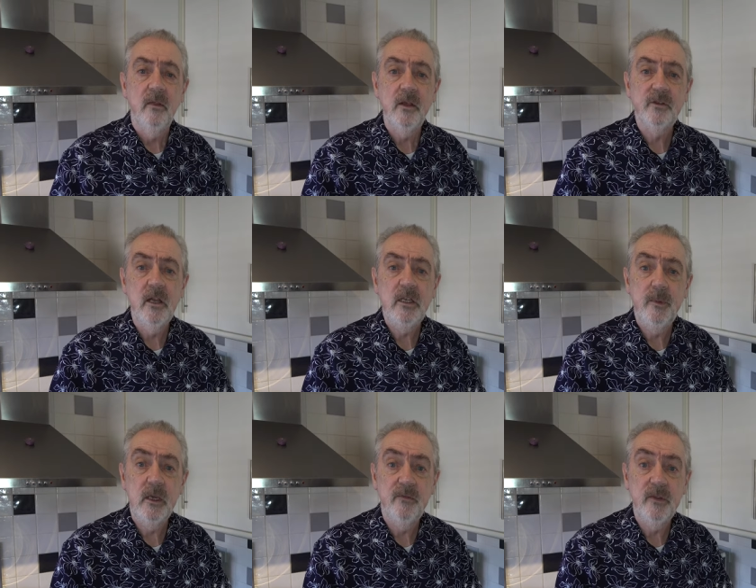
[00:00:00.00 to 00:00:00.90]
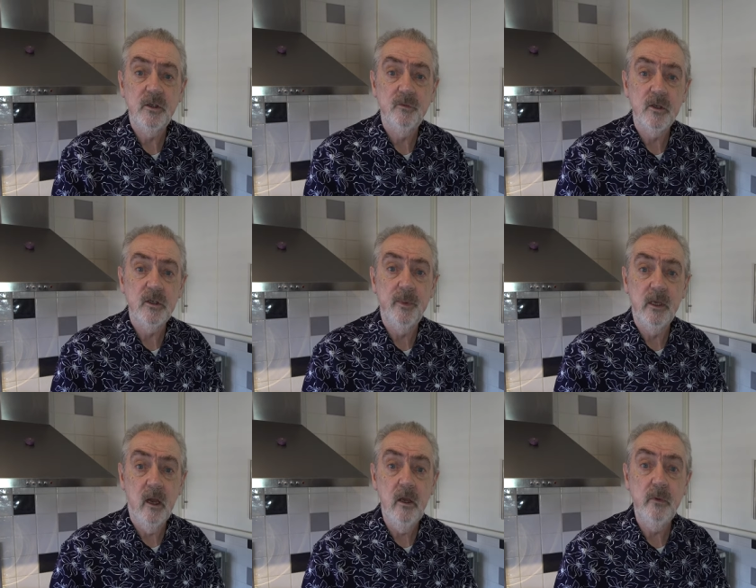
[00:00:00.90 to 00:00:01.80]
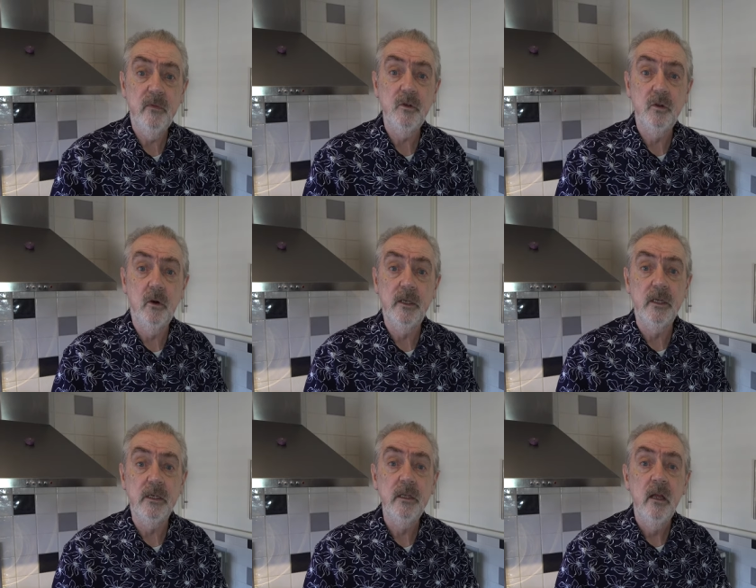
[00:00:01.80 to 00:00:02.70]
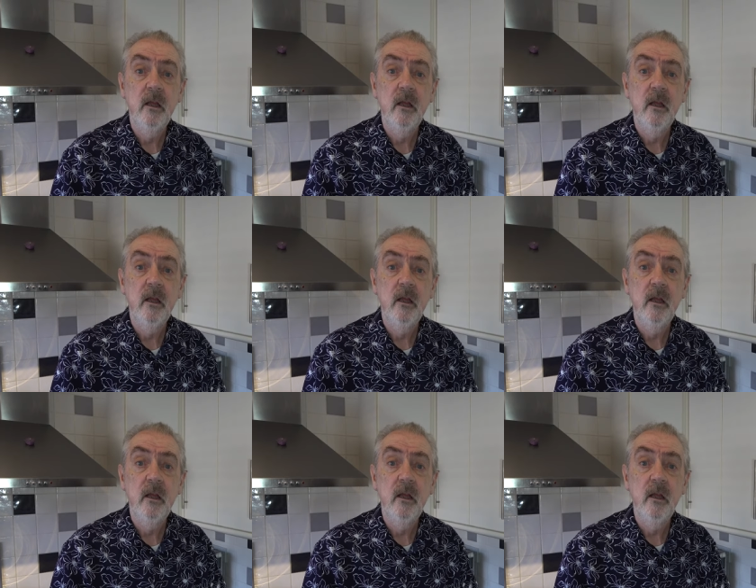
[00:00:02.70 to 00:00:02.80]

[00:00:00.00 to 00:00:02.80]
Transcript: that's going to be it for this recipe. I hope you've enjoyed it,